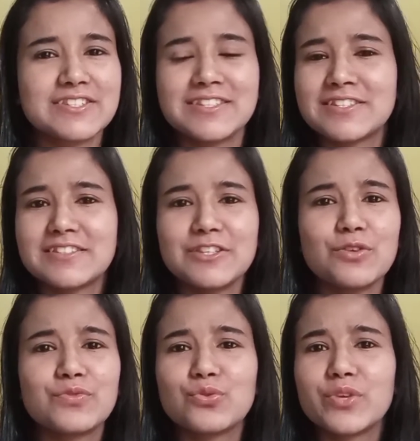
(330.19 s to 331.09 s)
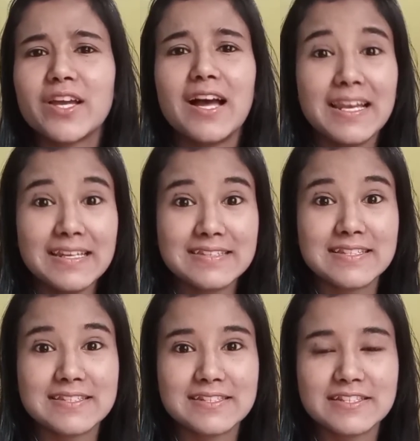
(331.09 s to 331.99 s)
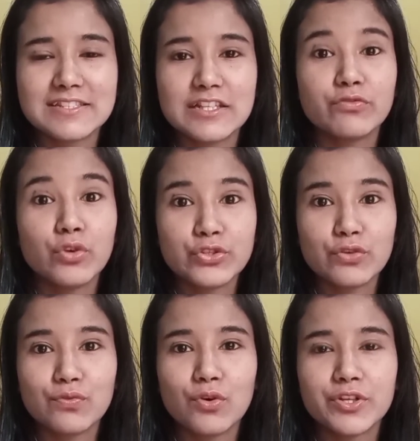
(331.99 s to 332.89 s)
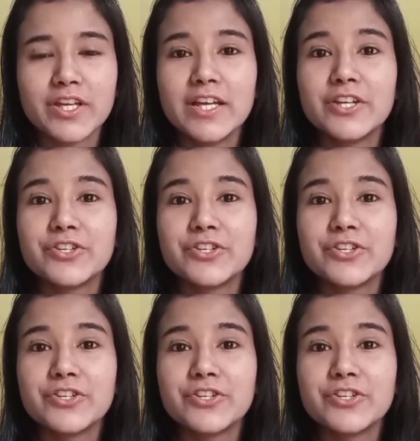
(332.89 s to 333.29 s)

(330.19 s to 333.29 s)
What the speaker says: instead of doing unnecessary stuff on your phone,